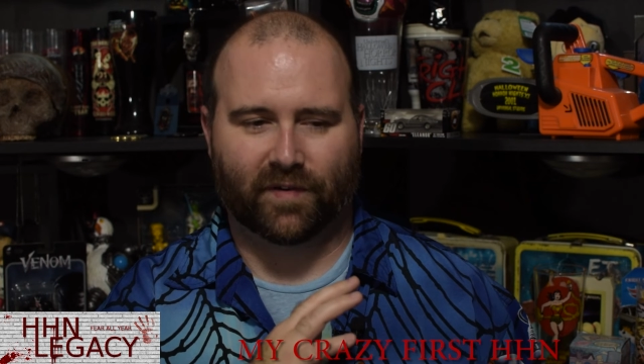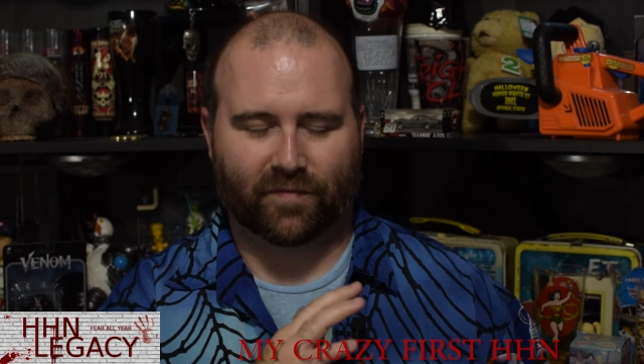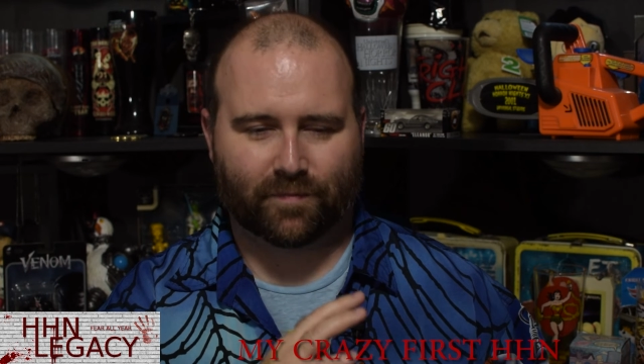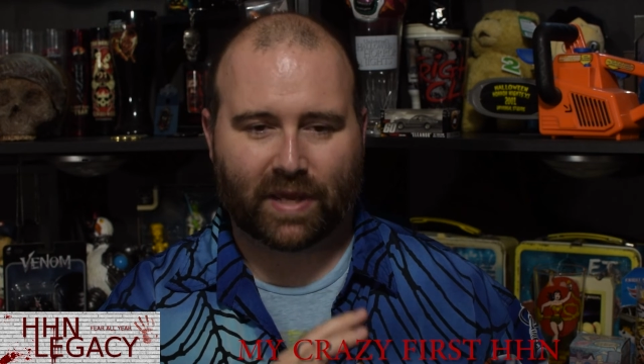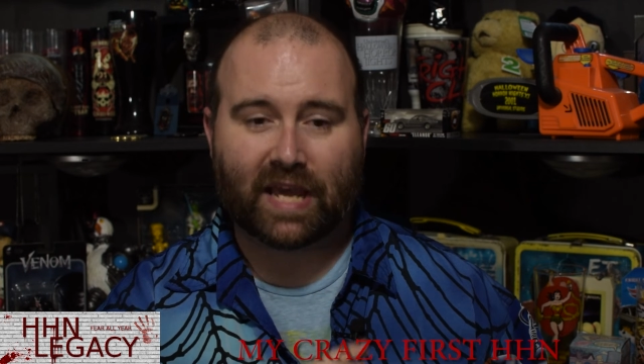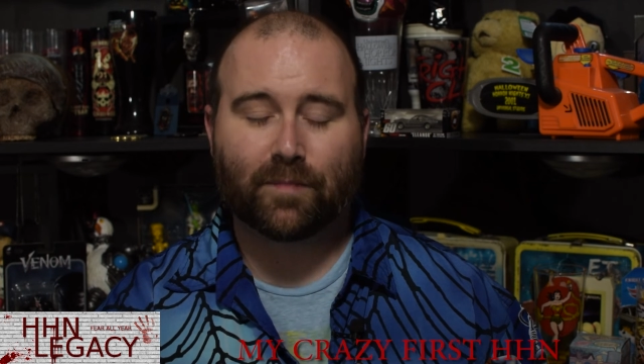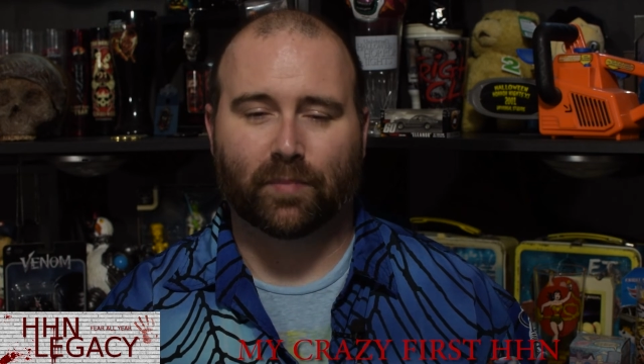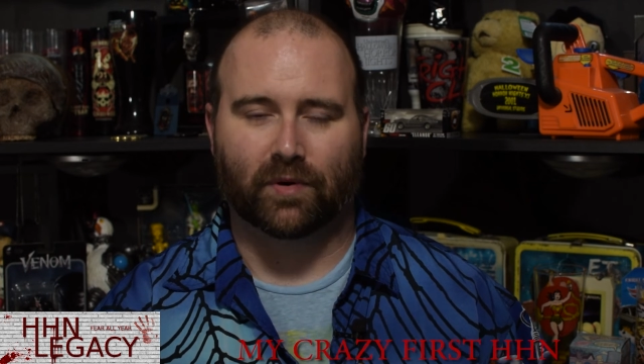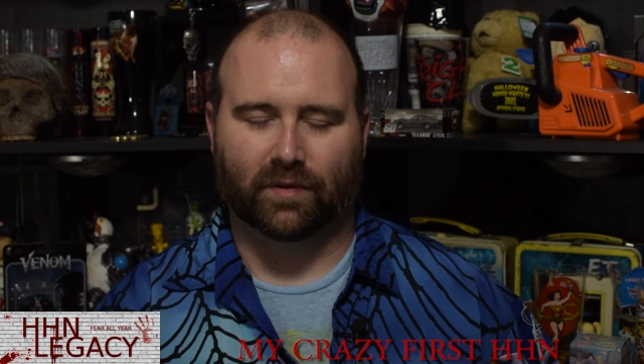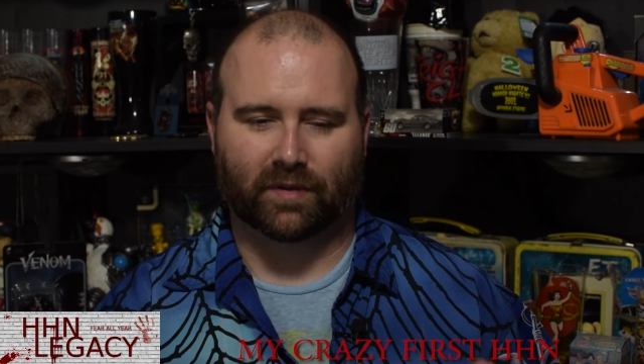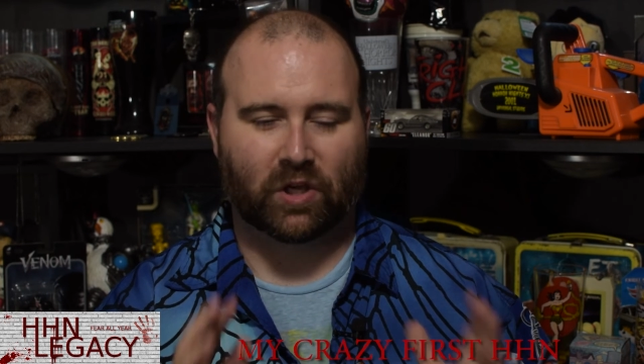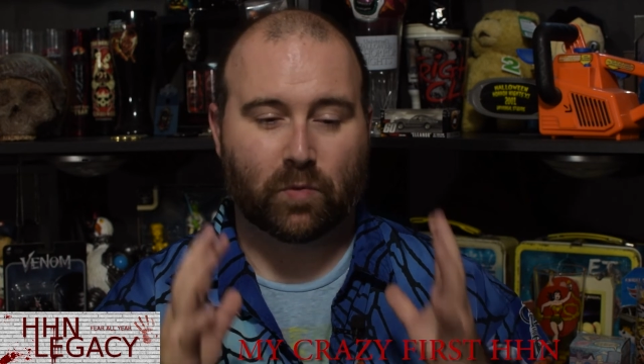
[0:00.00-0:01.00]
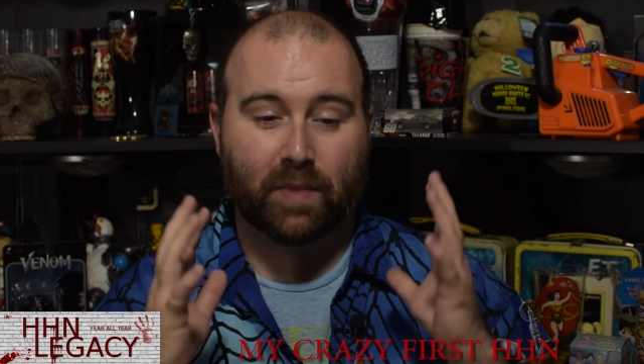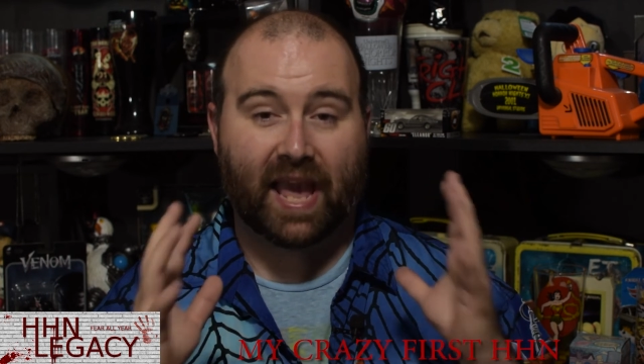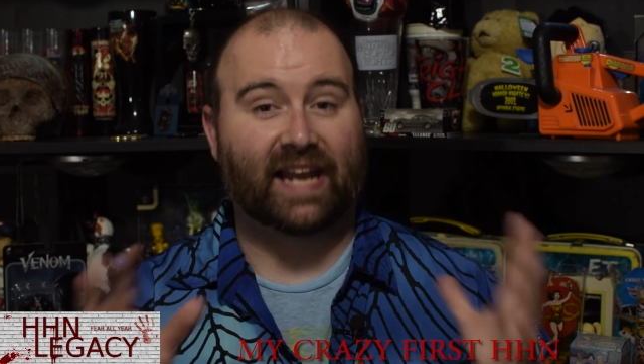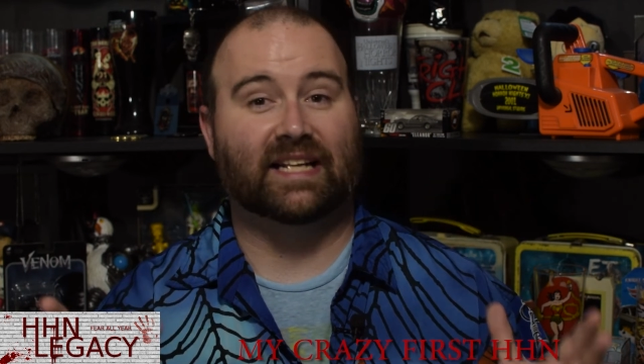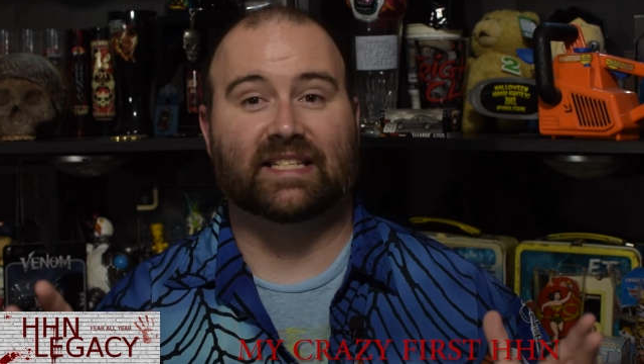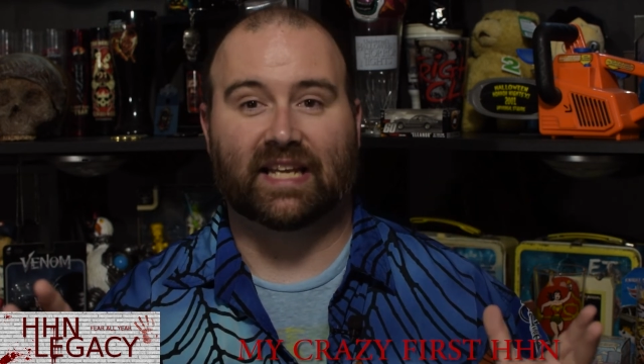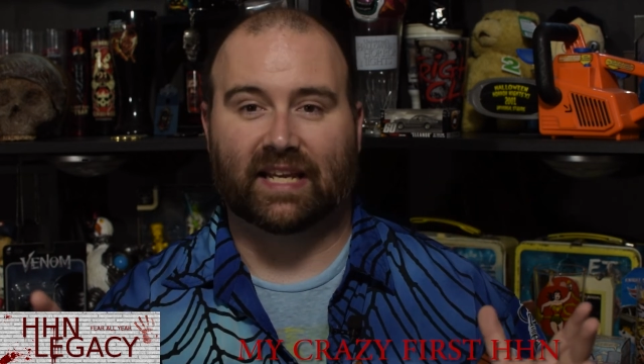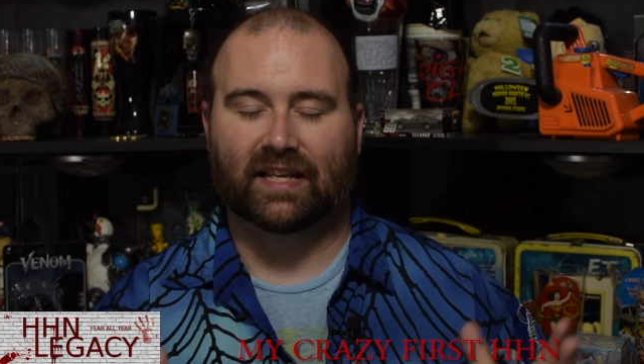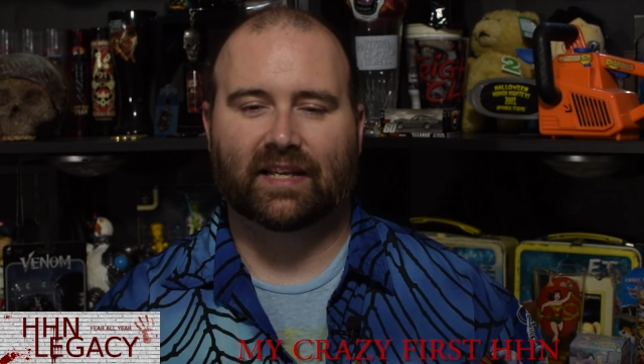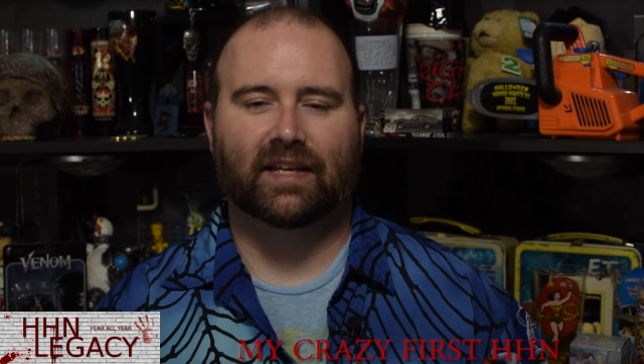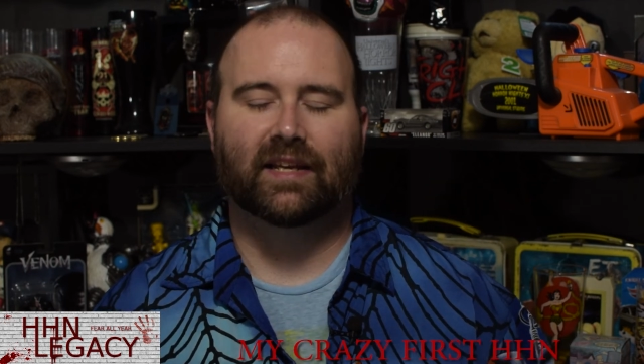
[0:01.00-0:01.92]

of people, humanity,